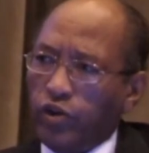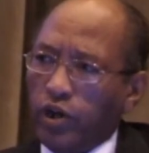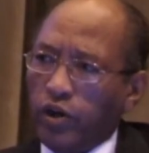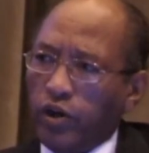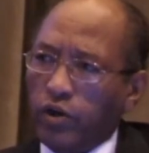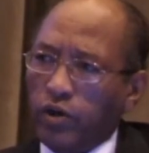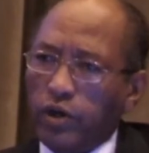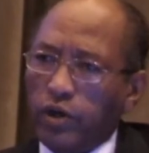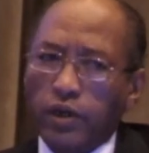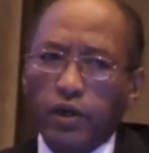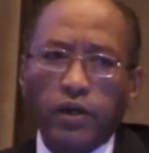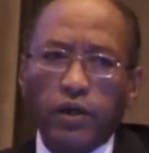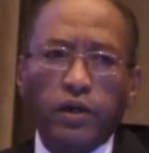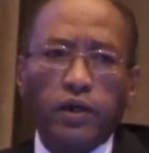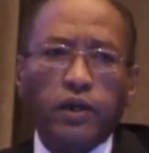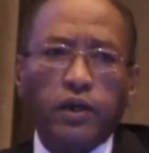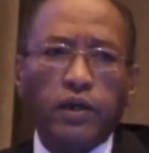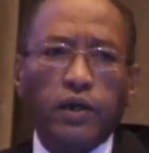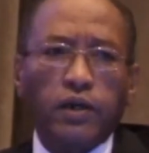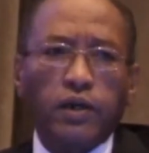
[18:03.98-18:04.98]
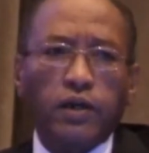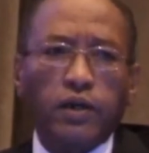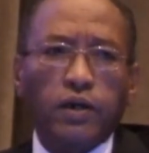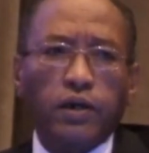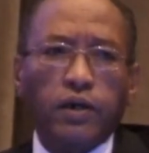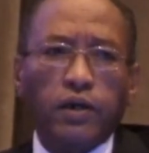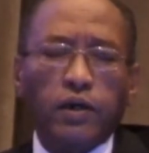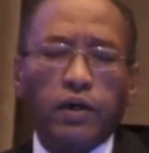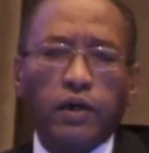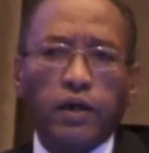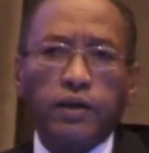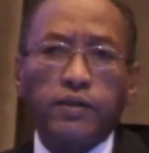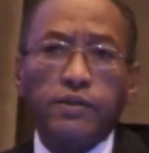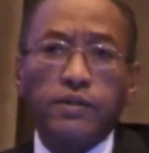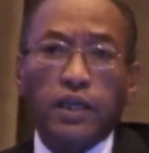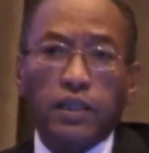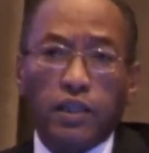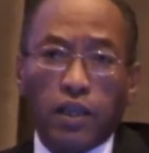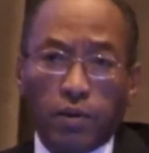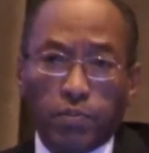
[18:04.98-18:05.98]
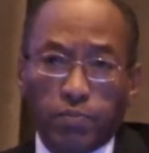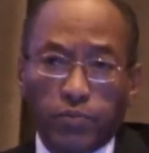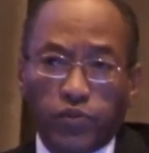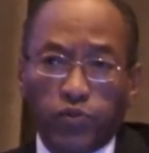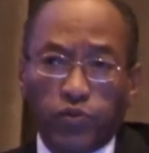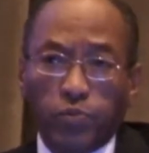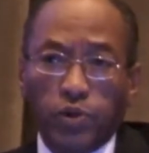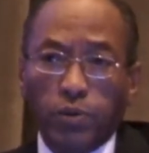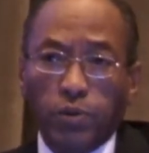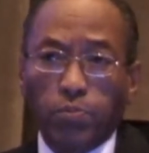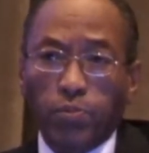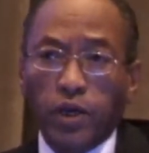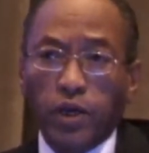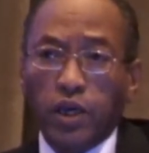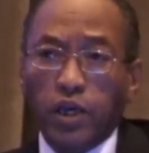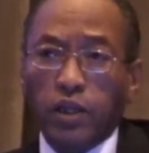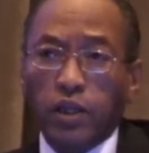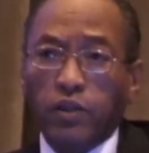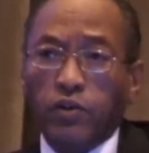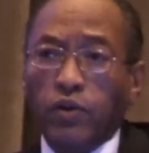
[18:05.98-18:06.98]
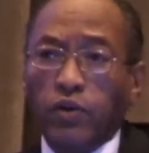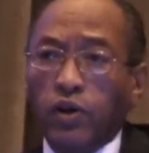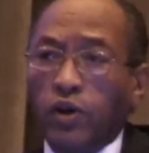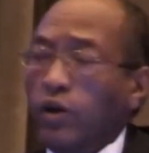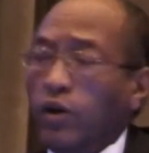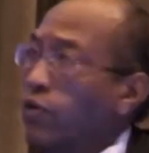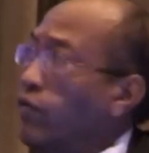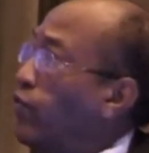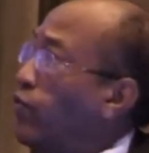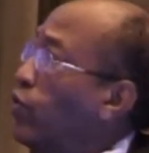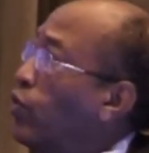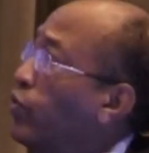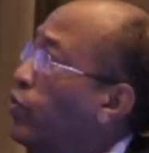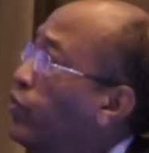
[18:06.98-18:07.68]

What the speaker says: and setups being made for